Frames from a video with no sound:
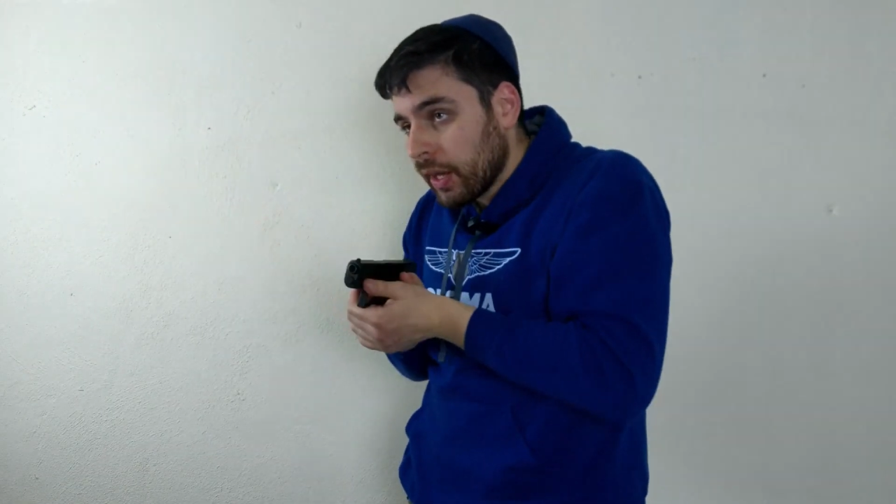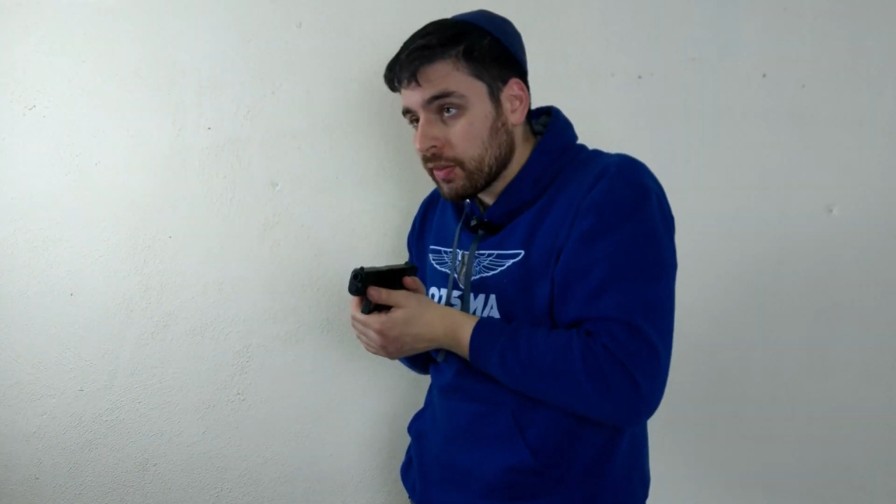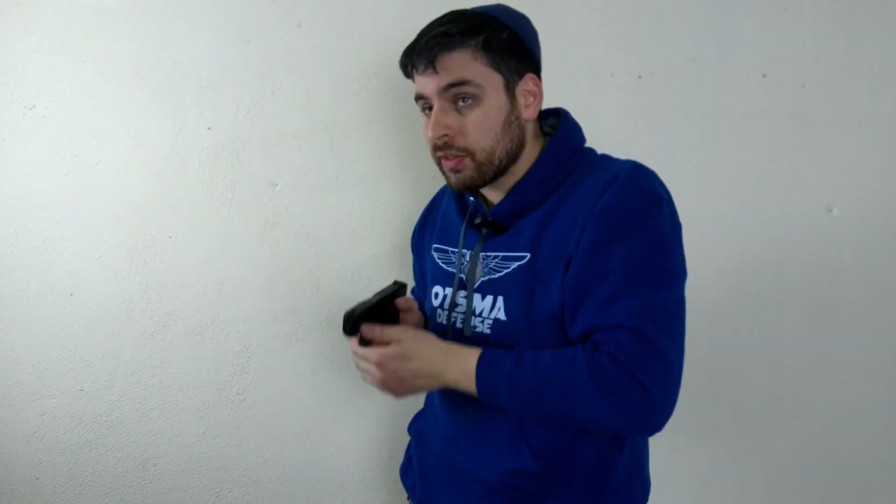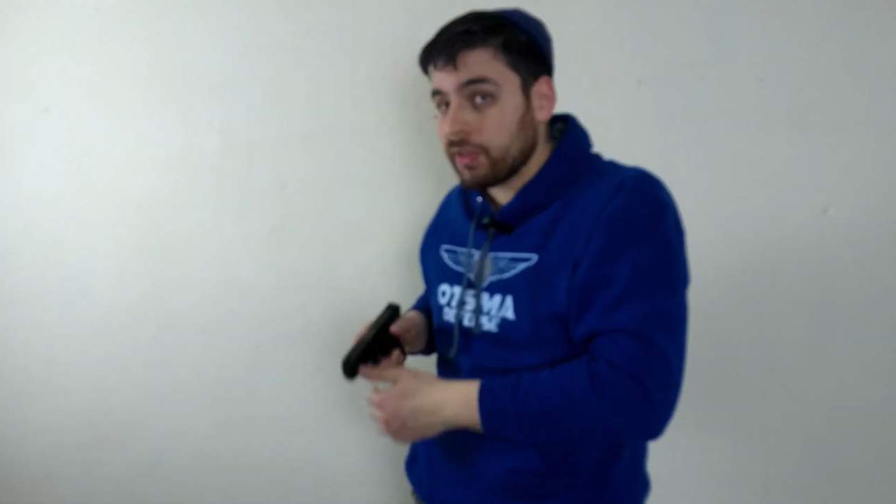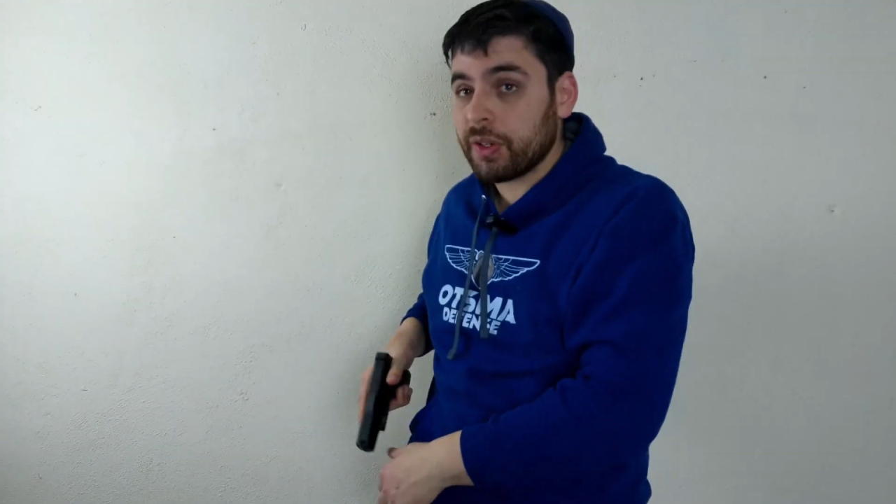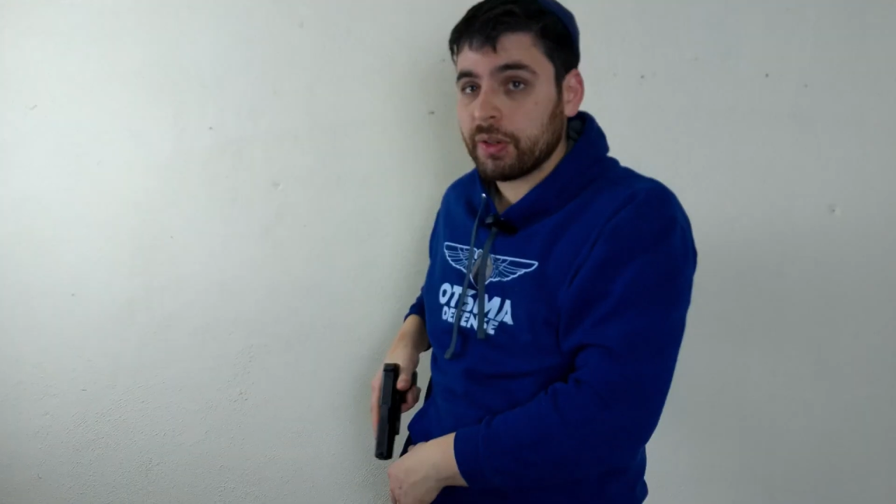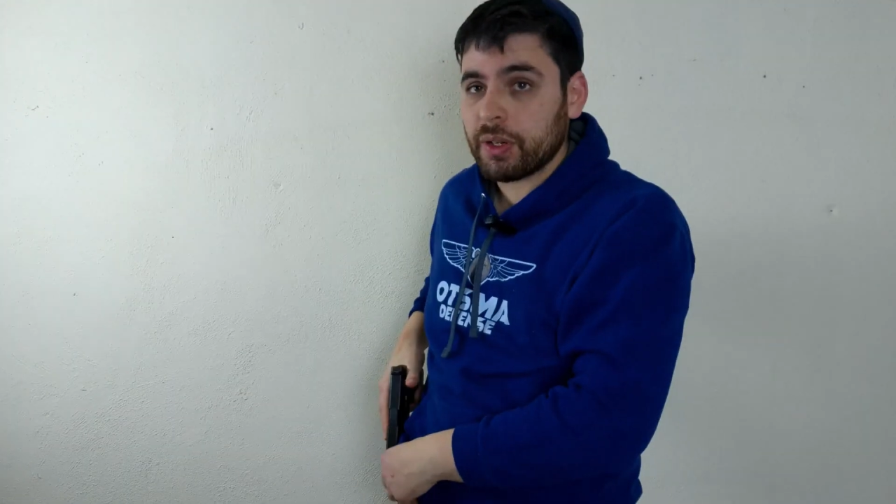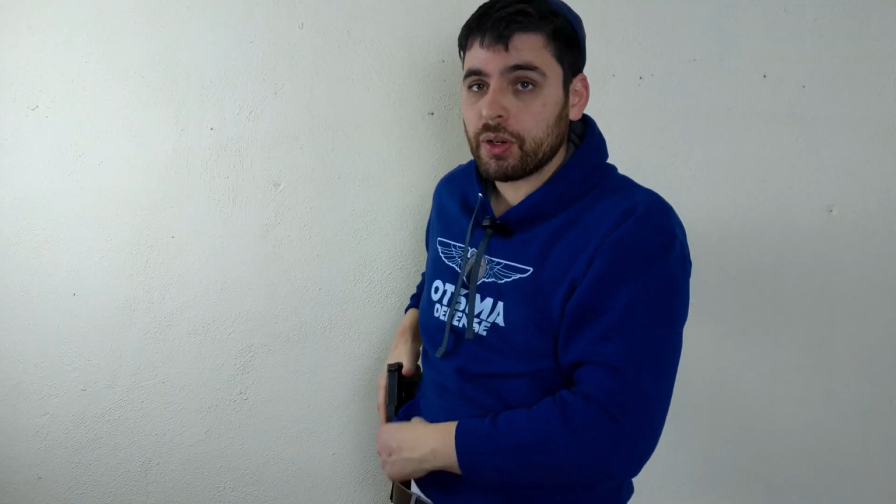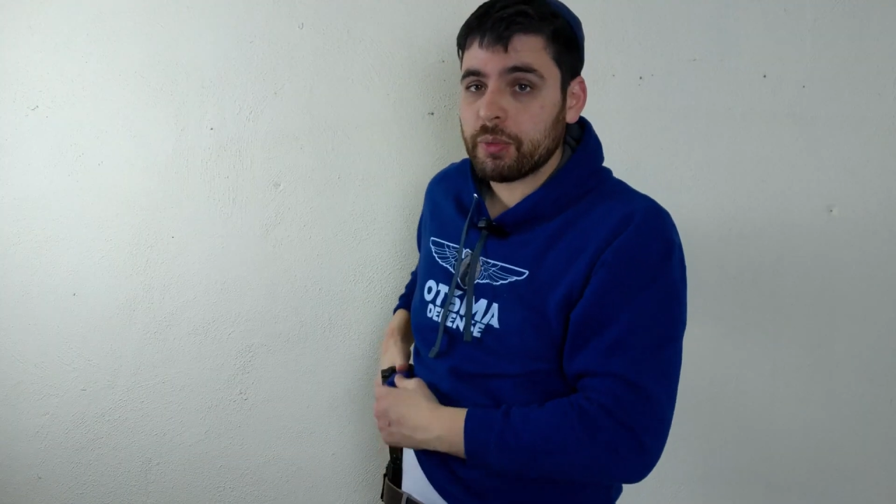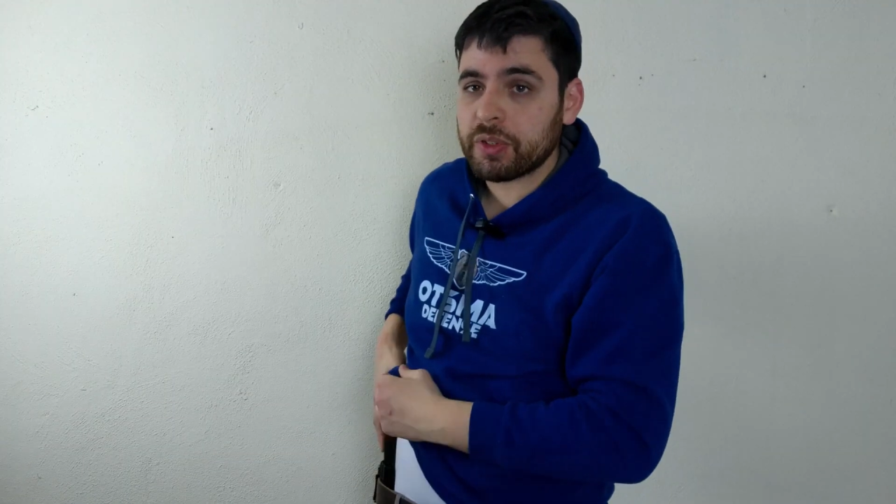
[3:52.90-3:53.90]
as a
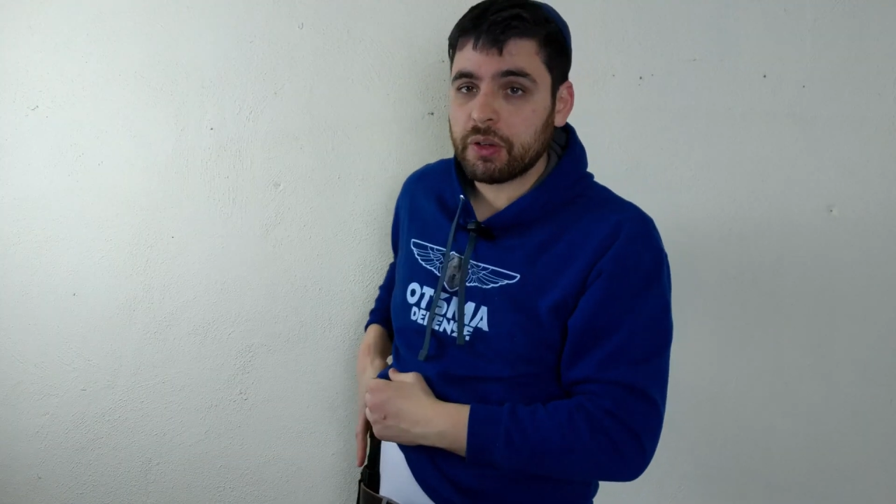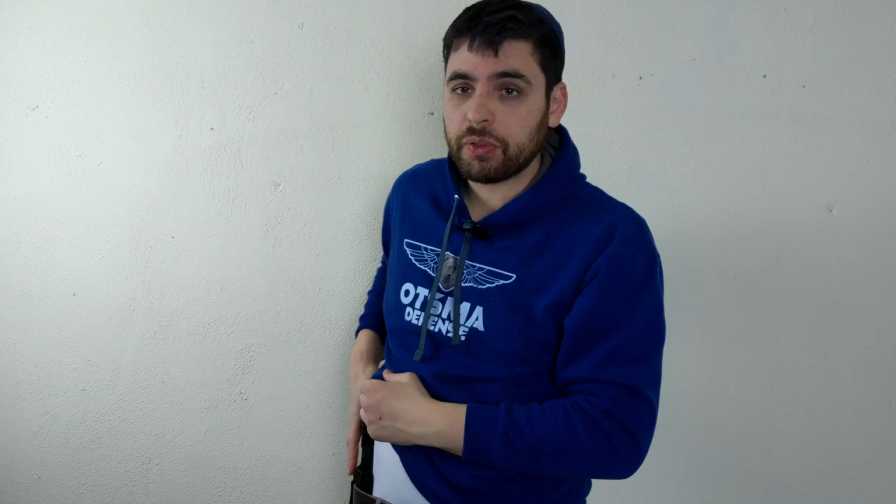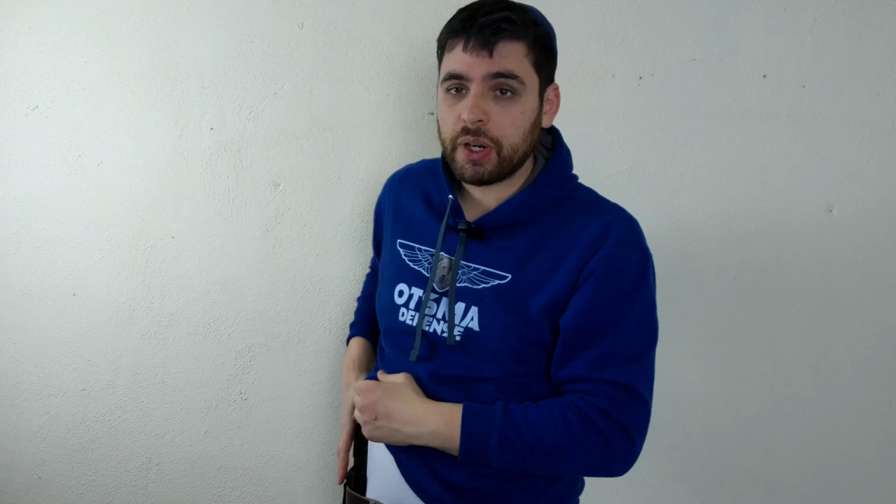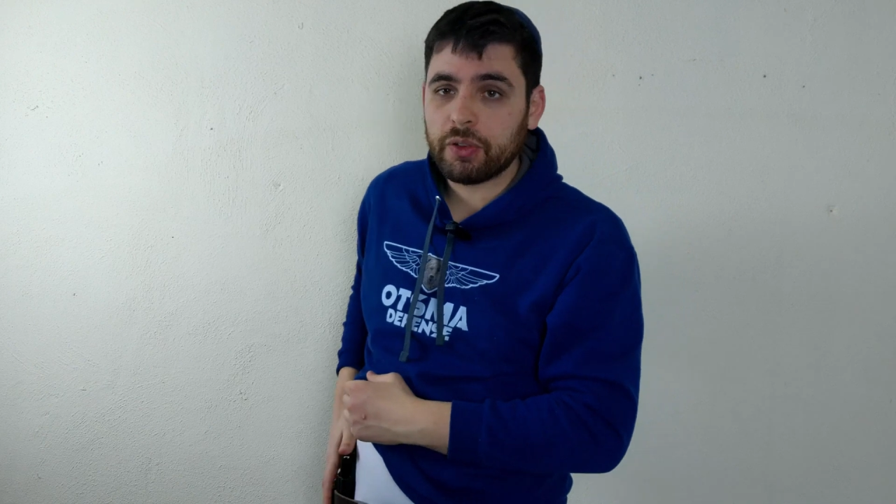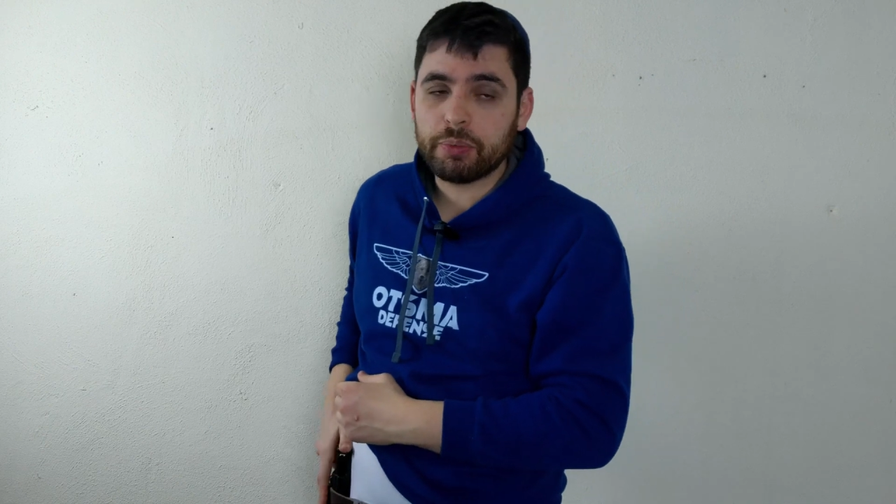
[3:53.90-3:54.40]
civilian, you almost never have